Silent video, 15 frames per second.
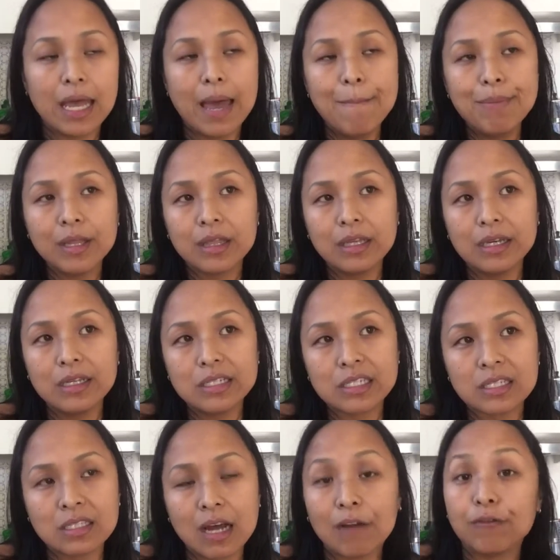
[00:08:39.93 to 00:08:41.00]
Empathy
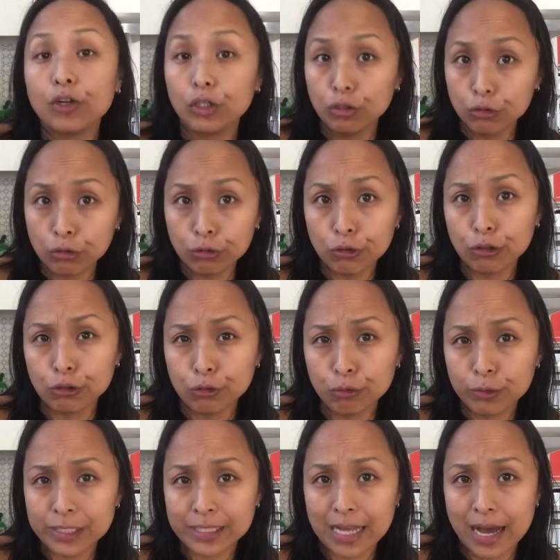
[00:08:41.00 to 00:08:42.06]
is not for you to
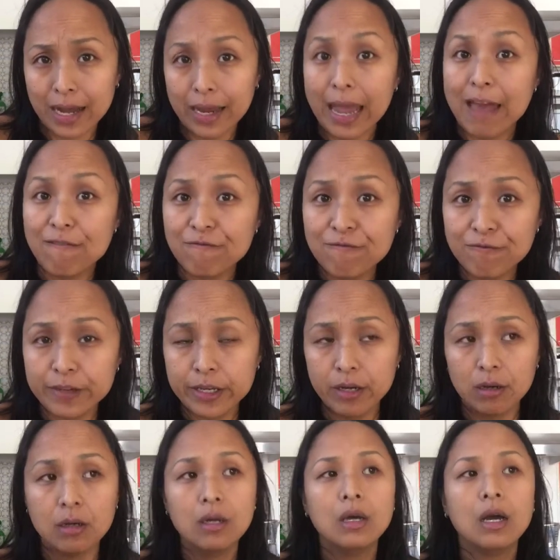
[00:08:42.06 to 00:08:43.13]
choose side and feel.